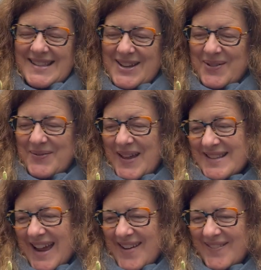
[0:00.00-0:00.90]
So
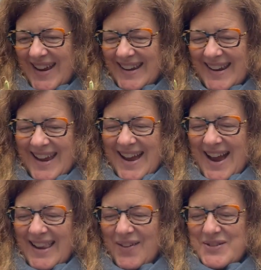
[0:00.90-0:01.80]
that's kind of fun.
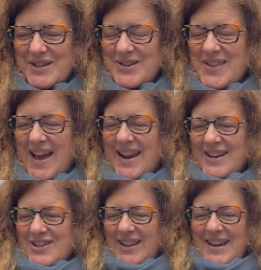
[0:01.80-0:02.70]
I love to do that,
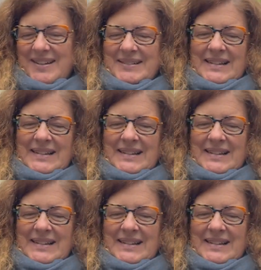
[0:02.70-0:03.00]
actually.